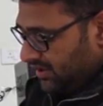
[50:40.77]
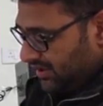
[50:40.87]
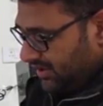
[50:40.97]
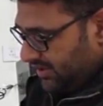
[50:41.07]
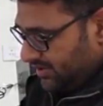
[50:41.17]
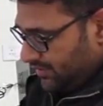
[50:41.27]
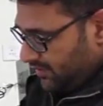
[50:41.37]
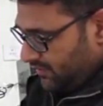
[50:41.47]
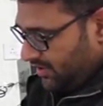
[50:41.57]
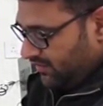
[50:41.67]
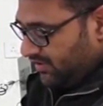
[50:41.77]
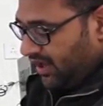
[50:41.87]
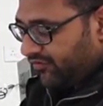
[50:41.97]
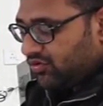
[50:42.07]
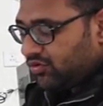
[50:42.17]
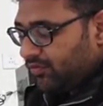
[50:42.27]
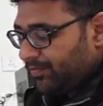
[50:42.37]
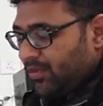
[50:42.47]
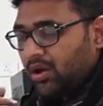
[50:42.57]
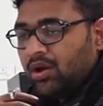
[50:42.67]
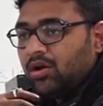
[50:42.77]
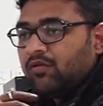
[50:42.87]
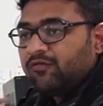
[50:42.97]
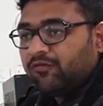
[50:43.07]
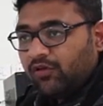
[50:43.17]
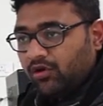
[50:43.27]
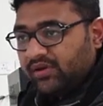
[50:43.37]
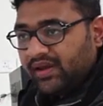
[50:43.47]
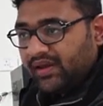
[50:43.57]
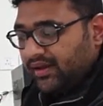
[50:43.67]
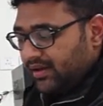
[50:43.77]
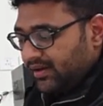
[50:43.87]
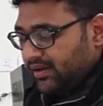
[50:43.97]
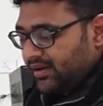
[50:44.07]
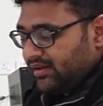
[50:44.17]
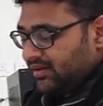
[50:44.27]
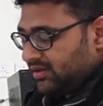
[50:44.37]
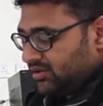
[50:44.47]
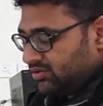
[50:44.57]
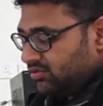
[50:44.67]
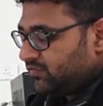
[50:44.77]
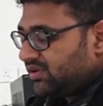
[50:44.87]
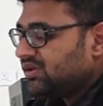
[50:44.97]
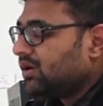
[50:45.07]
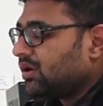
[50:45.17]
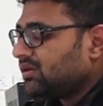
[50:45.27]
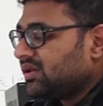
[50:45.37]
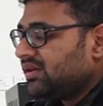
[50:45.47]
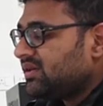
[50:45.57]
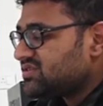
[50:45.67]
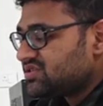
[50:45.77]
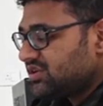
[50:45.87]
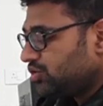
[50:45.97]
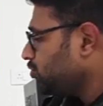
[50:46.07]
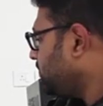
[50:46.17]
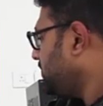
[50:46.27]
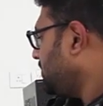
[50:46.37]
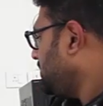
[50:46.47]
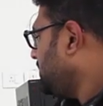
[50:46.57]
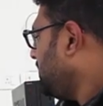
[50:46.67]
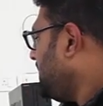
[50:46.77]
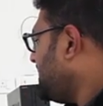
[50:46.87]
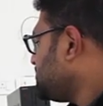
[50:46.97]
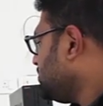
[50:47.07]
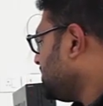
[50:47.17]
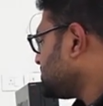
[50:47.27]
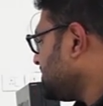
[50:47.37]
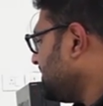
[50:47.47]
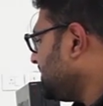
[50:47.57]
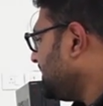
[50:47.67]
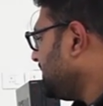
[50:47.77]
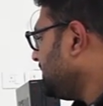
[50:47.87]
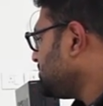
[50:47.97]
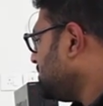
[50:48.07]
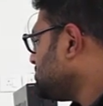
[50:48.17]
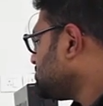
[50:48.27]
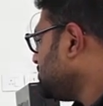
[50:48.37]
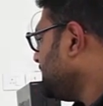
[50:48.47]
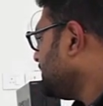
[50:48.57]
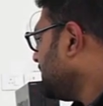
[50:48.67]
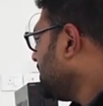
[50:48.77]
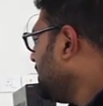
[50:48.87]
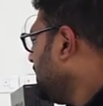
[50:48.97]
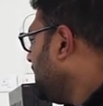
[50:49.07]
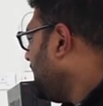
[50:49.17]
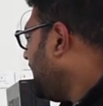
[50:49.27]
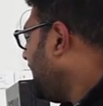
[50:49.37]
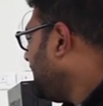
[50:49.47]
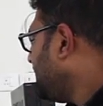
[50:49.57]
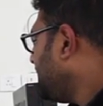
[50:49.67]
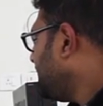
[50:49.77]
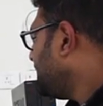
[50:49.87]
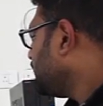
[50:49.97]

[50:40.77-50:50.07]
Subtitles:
in it, where we have to flow the air in this tube, as you can see in the image also, and